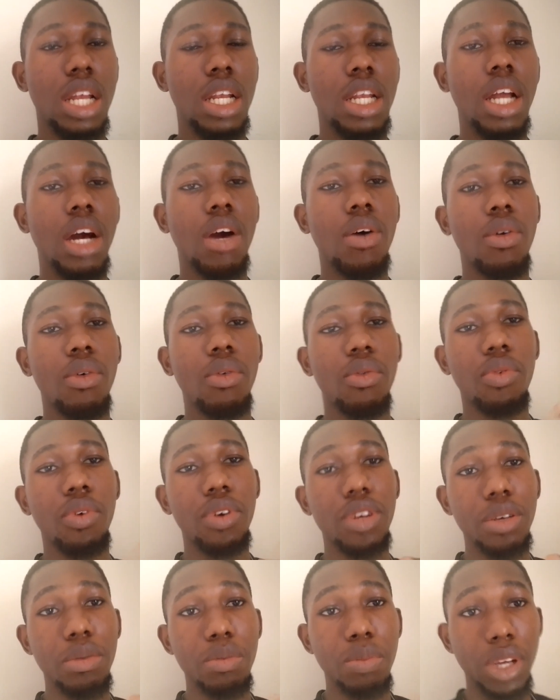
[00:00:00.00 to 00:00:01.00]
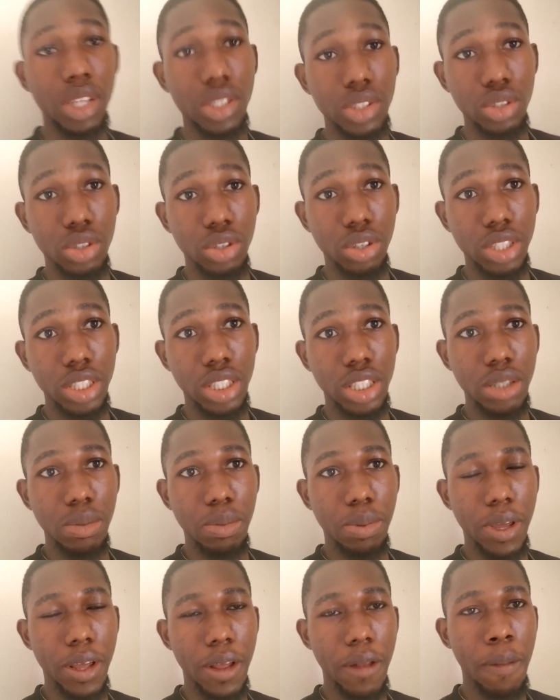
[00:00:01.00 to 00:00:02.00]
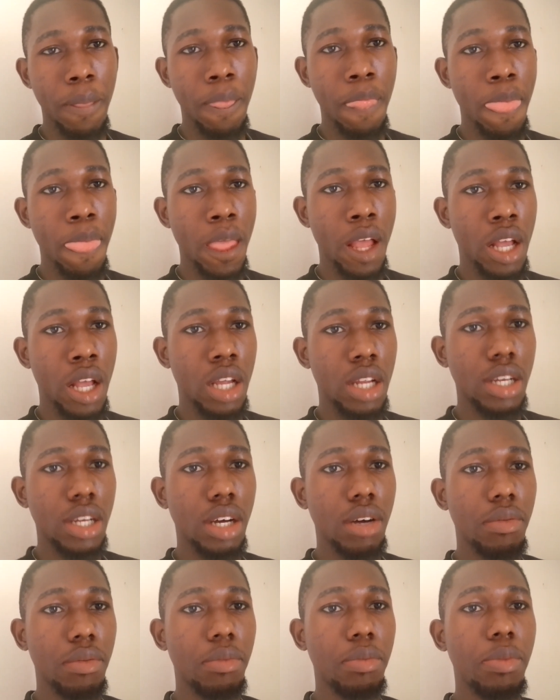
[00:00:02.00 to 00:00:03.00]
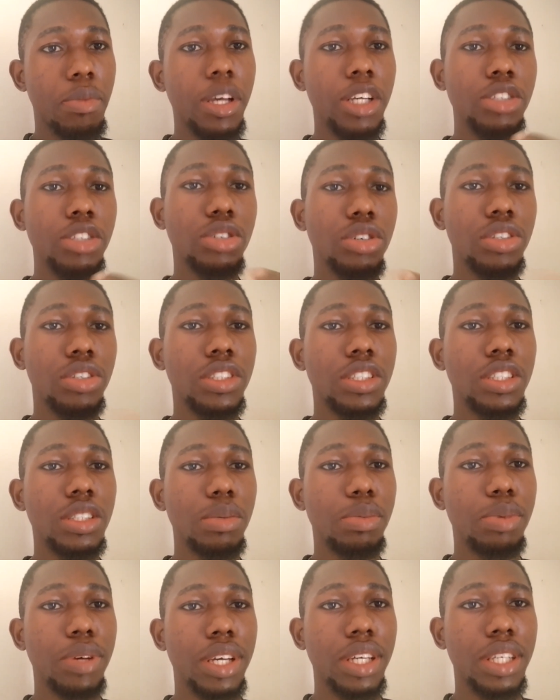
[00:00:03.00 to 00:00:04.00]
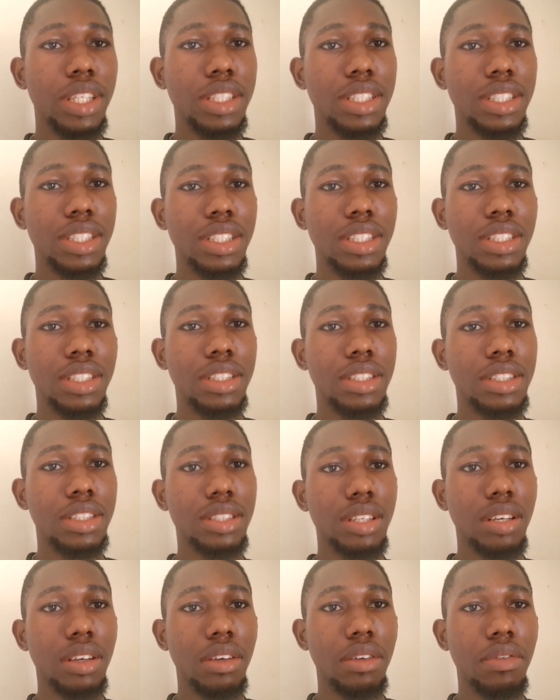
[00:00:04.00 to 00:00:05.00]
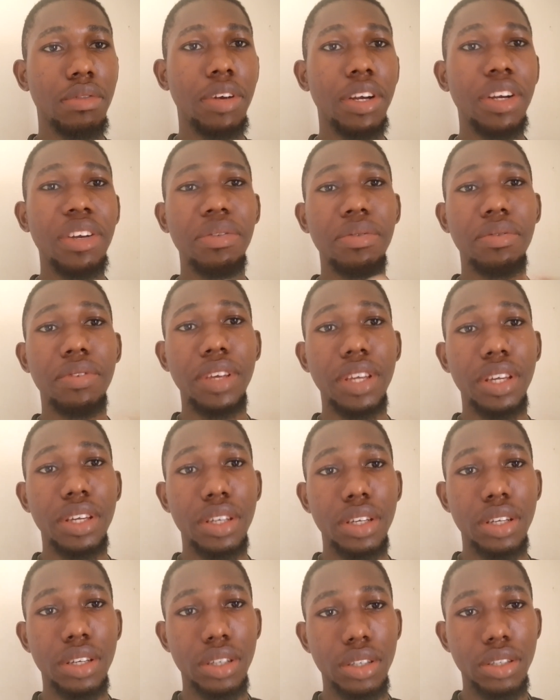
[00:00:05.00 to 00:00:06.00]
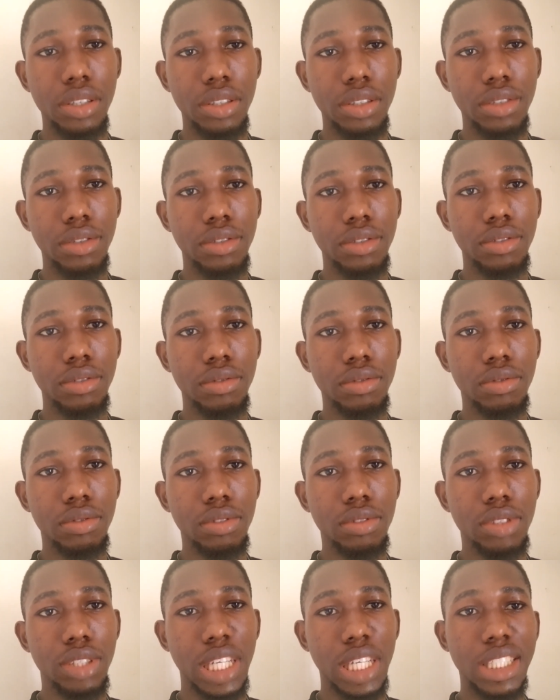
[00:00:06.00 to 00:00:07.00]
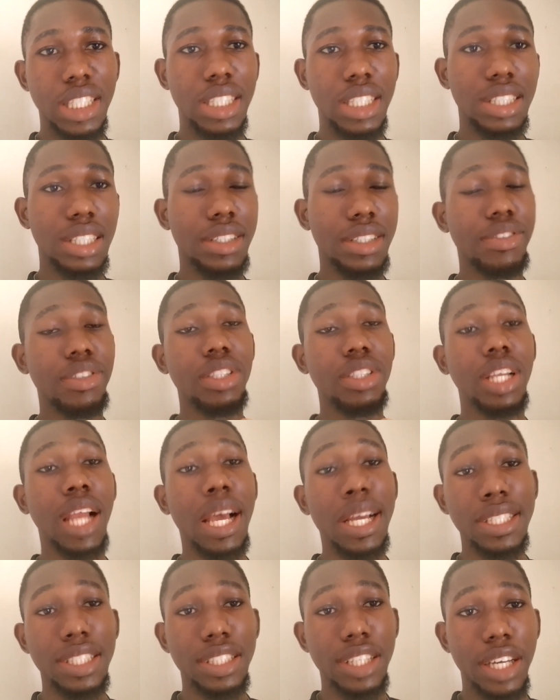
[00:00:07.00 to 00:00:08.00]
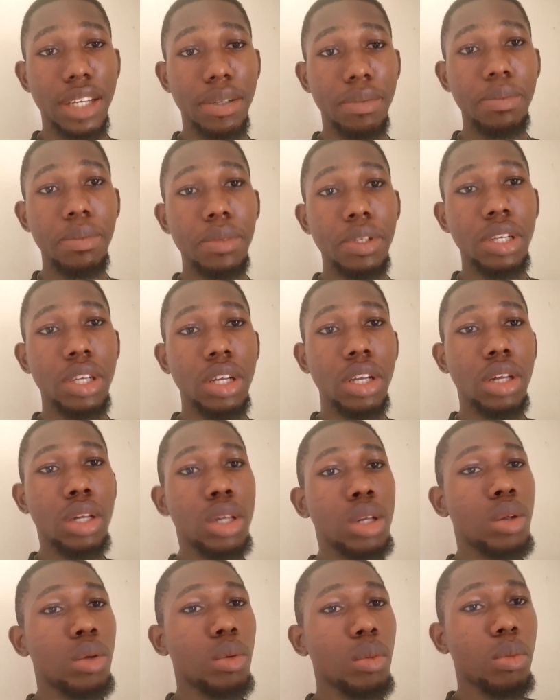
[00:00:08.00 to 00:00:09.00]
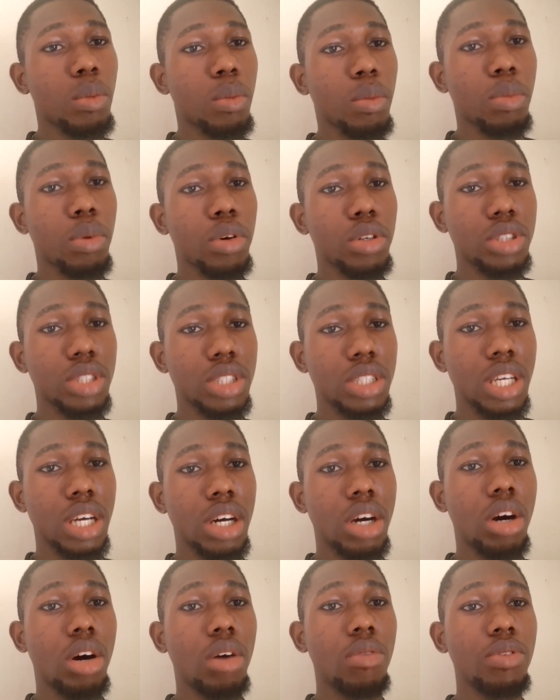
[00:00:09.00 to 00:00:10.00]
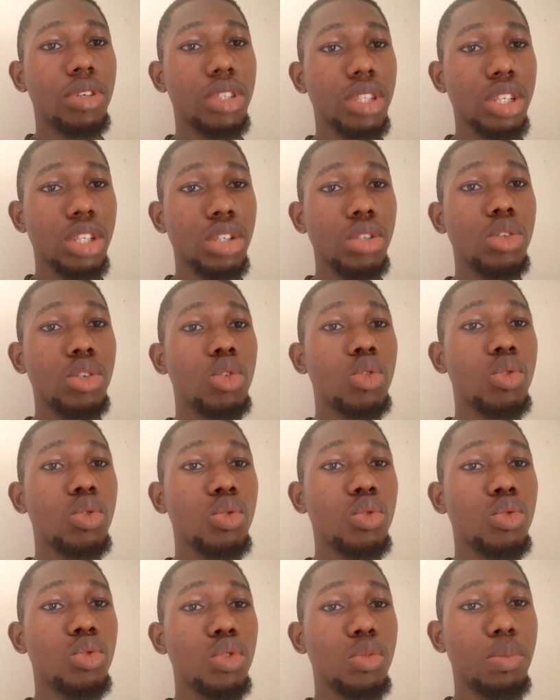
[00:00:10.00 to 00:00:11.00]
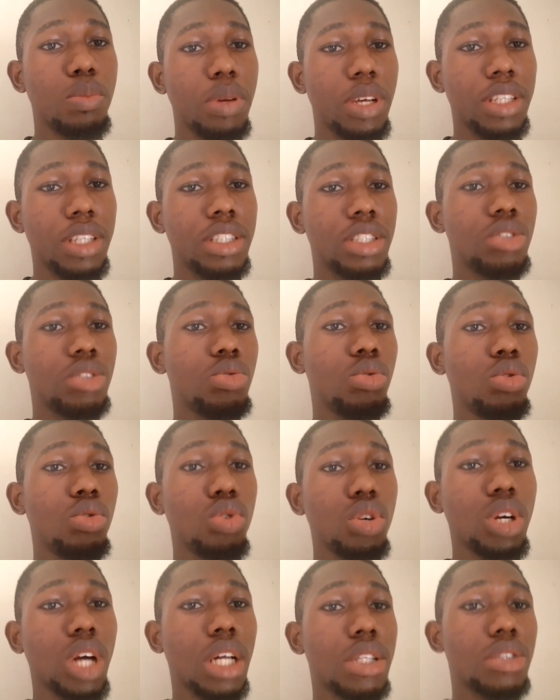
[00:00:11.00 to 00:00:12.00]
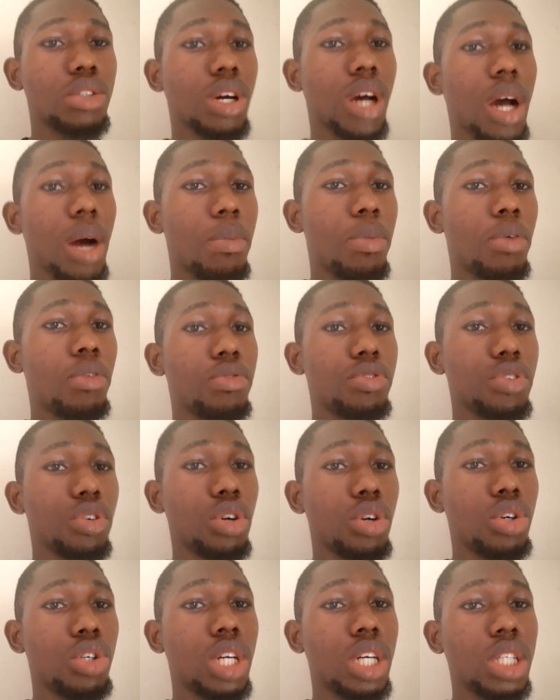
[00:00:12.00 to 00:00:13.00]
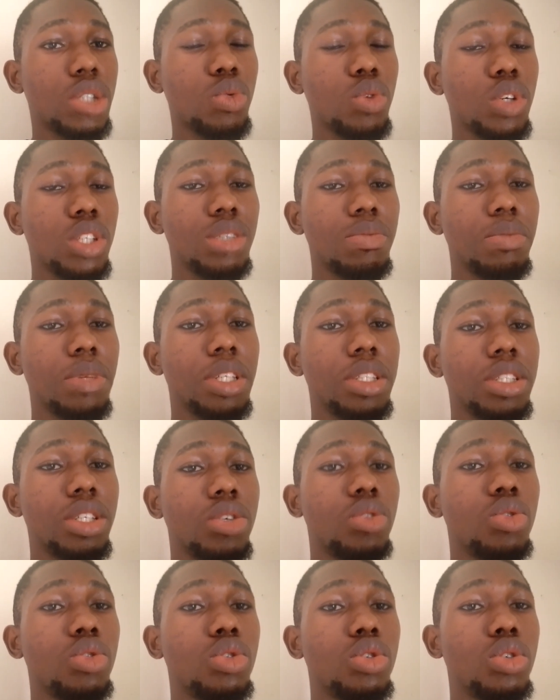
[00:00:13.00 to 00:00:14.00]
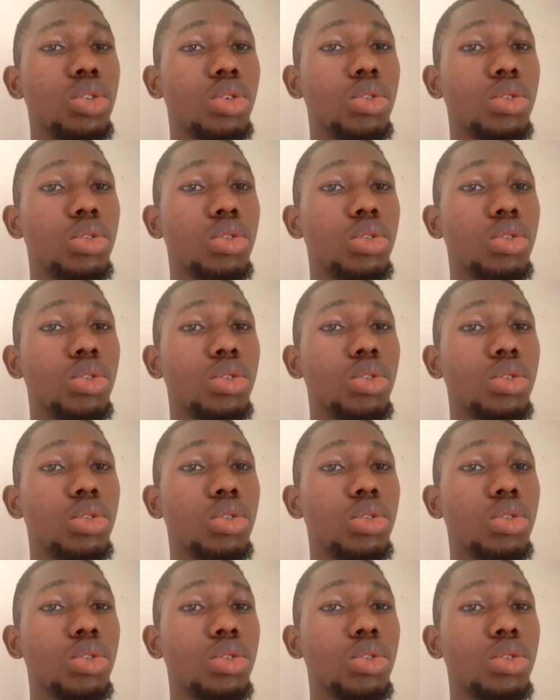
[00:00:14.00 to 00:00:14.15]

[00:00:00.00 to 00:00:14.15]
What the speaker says: Now, for the best currency pair. Now, best currency pair, it is very vague. As I said, just like time. But there are obviously good pairs you look at above the others. What makes a good